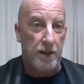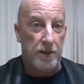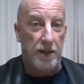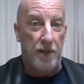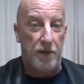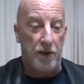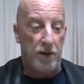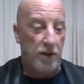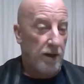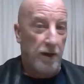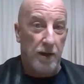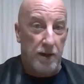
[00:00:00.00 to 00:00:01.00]
That they're
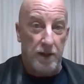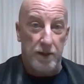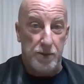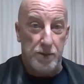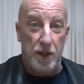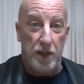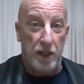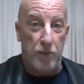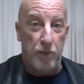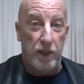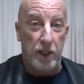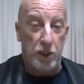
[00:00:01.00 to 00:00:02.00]
It's not like
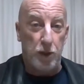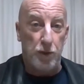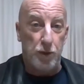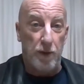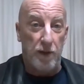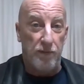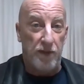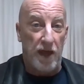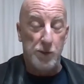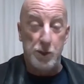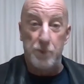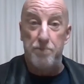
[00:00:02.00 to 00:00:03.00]
we issued
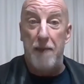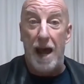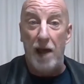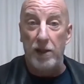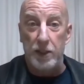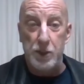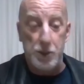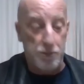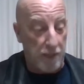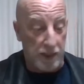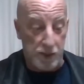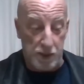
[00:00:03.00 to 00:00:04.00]
12,000 ballots,
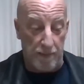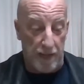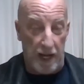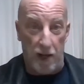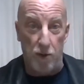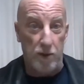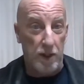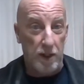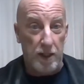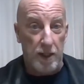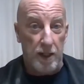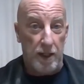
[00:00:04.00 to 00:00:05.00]
but somehow
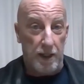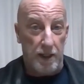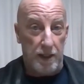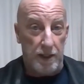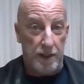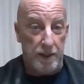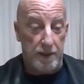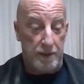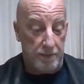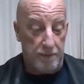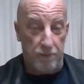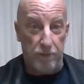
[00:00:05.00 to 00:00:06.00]

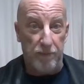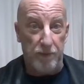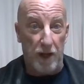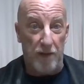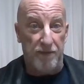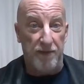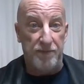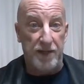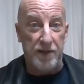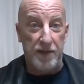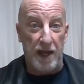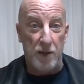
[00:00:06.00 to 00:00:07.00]
we've got
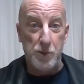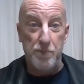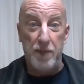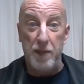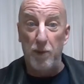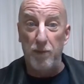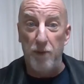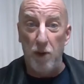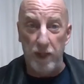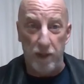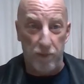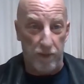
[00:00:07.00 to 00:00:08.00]
15,000 people
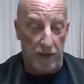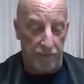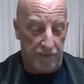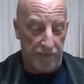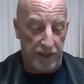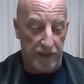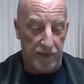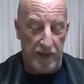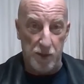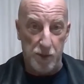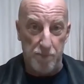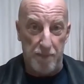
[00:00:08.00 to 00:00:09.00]
voting. We've got
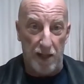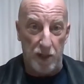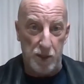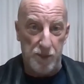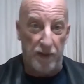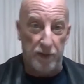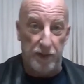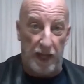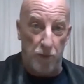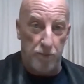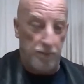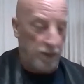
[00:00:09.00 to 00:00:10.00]
15,000 ballots filled
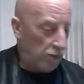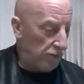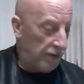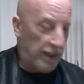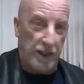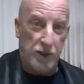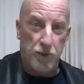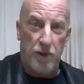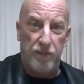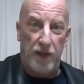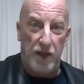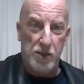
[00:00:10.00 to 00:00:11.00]
out, but only
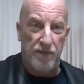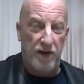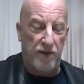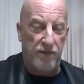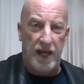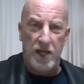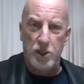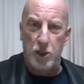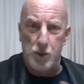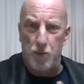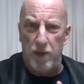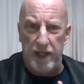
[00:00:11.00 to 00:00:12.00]
12,000
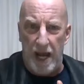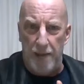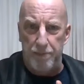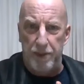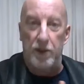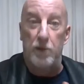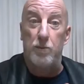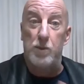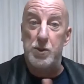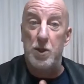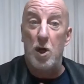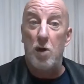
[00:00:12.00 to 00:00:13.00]
verifications. What happened? There
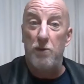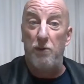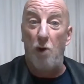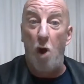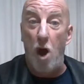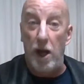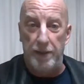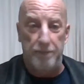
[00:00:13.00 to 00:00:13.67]
was fraud.